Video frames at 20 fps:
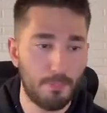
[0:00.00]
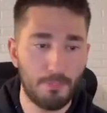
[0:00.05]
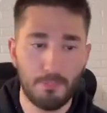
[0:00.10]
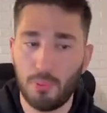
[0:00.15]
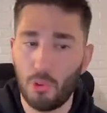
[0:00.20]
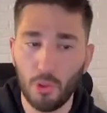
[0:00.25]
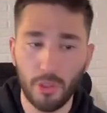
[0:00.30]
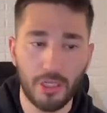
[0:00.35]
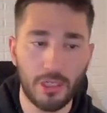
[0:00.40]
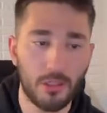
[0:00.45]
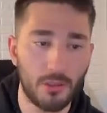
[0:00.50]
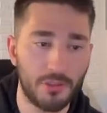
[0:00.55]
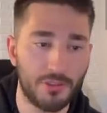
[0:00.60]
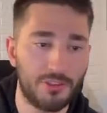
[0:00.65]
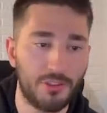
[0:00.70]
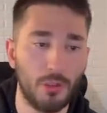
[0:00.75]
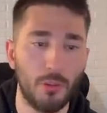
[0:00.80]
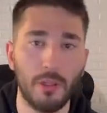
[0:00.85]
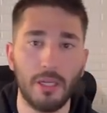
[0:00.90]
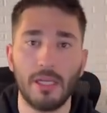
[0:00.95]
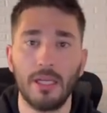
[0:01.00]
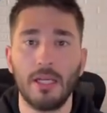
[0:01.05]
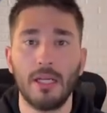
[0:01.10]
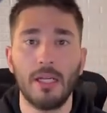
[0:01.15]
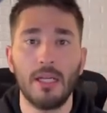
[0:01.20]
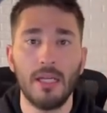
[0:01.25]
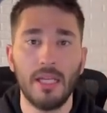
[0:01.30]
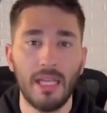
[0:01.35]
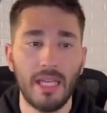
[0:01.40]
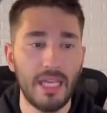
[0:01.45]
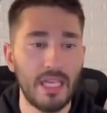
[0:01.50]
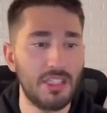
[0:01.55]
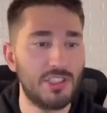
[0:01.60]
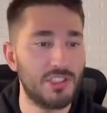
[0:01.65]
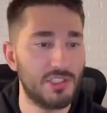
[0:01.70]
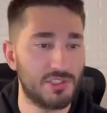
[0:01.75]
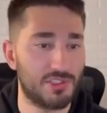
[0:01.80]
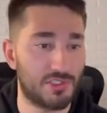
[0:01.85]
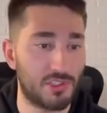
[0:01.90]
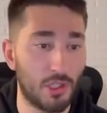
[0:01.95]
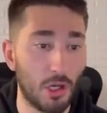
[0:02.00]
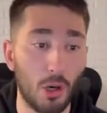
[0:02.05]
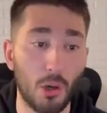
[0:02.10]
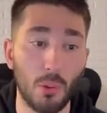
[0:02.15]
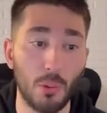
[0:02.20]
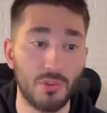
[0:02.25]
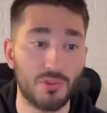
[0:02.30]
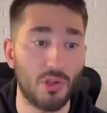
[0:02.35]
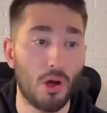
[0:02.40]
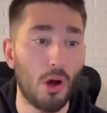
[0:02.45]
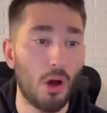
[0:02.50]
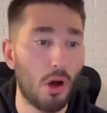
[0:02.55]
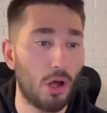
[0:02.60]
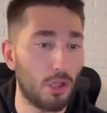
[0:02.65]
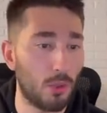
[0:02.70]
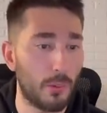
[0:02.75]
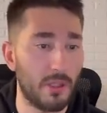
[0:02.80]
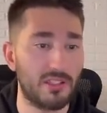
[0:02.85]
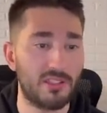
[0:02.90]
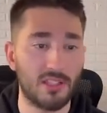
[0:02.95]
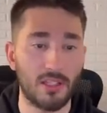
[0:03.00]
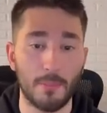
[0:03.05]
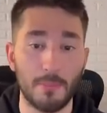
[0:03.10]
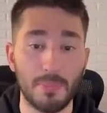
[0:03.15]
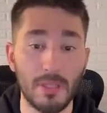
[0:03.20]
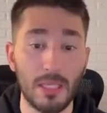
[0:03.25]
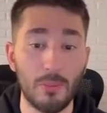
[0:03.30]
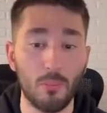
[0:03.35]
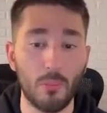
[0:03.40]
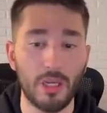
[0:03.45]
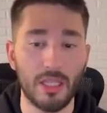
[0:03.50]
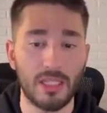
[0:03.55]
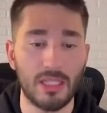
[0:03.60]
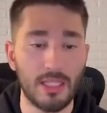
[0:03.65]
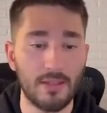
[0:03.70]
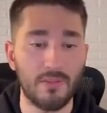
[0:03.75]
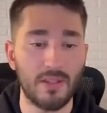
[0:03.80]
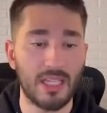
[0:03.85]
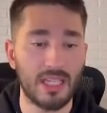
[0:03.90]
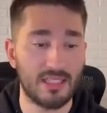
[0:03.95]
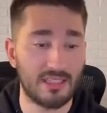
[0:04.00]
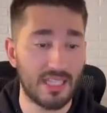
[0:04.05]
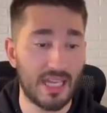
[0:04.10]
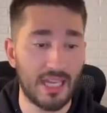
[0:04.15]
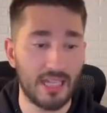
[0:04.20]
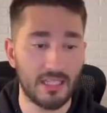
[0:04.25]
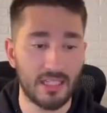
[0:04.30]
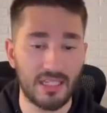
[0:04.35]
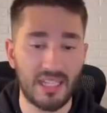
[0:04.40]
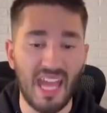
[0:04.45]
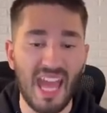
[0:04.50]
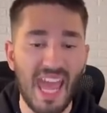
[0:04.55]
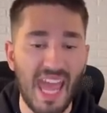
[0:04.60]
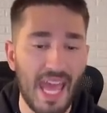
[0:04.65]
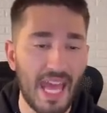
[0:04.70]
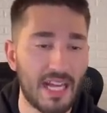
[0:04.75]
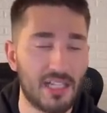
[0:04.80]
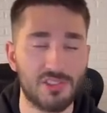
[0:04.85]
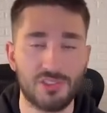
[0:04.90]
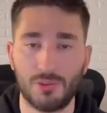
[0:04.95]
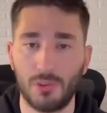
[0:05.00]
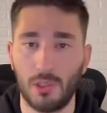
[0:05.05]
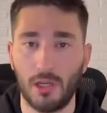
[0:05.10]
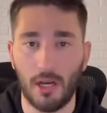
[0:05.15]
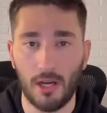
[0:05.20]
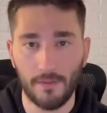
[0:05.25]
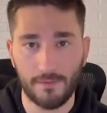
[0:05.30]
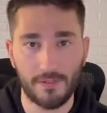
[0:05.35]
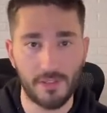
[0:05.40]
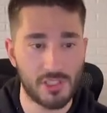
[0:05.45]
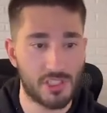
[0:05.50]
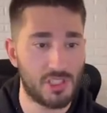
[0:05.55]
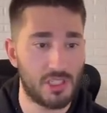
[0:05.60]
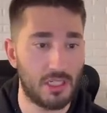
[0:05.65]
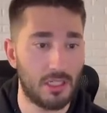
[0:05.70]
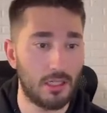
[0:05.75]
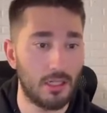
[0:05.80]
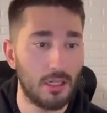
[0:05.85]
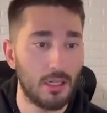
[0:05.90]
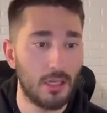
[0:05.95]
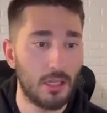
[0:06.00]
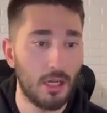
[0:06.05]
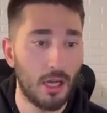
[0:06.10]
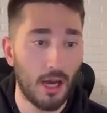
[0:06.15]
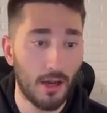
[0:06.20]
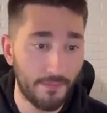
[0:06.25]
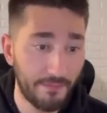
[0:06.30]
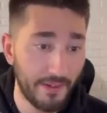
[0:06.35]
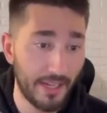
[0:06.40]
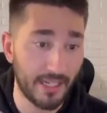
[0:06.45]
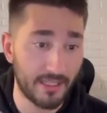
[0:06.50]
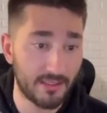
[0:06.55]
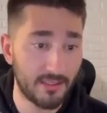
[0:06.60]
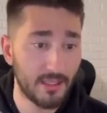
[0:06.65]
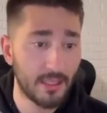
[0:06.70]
point arrows to it, it just goes all the way to the beam wing, giving it that like extra efficient effect.